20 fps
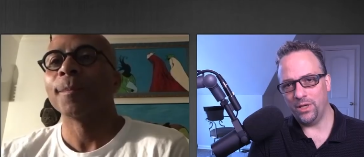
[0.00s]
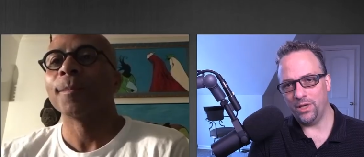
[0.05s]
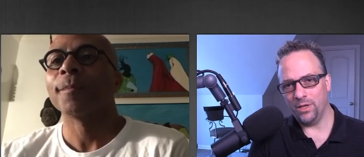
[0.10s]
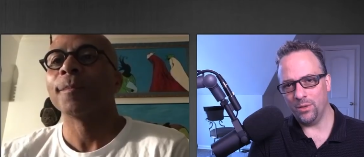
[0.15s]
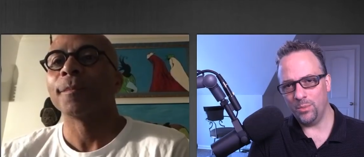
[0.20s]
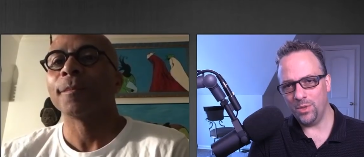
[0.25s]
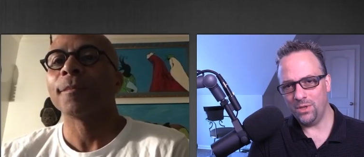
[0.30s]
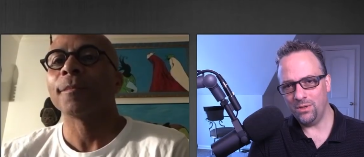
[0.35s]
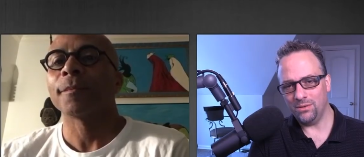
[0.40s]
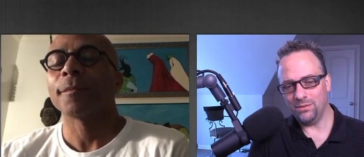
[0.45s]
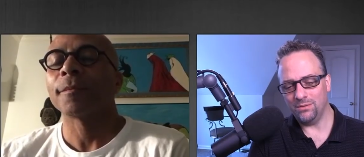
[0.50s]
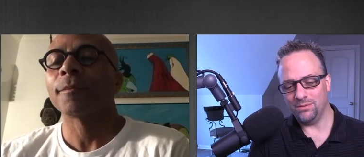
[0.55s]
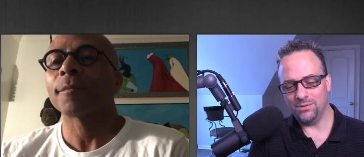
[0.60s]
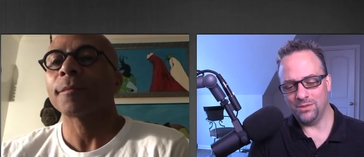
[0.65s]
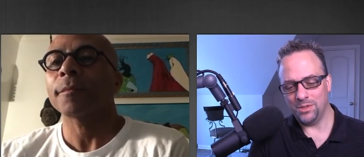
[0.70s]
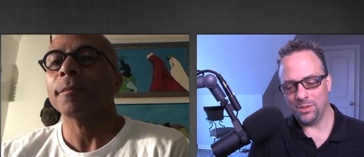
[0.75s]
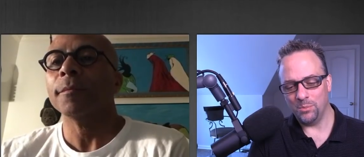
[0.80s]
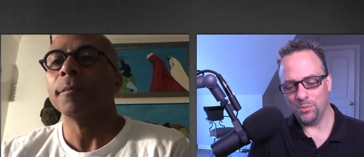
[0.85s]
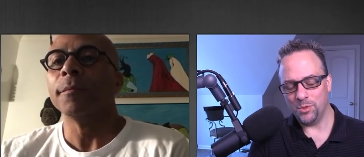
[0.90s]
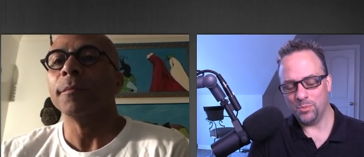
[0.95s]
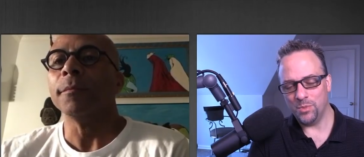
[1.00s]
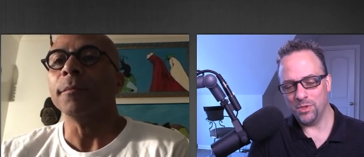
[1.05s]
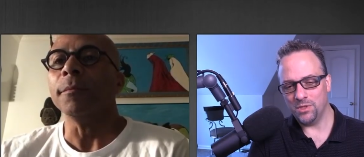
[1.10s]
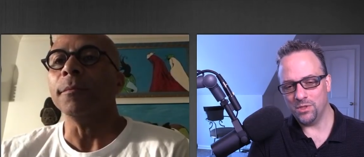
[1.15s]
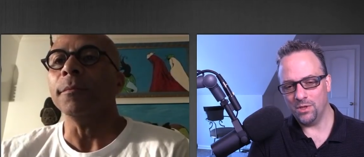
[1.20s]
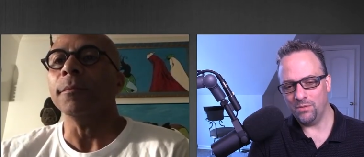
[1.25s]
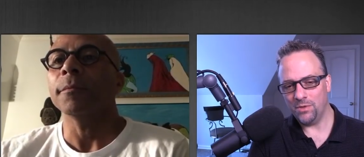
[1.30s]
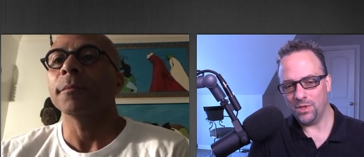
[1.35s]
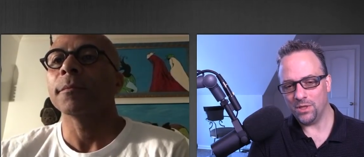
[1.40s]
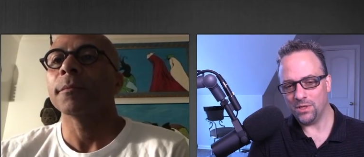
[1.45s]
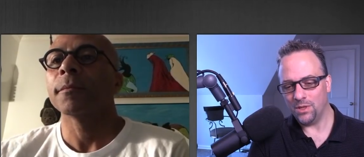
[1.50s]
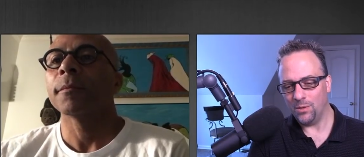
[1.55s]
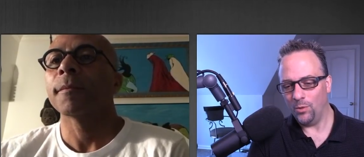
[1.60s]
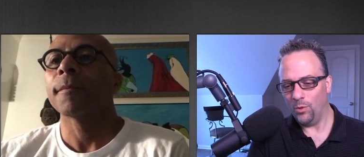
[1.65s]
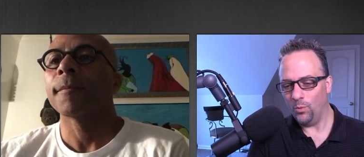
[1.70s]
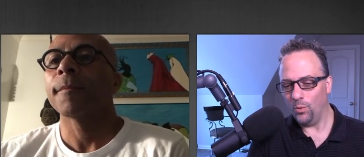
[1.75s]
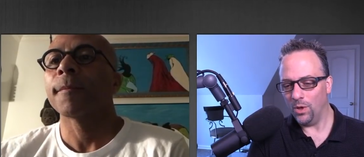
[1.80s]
Speaker 1: give me some specifics of it.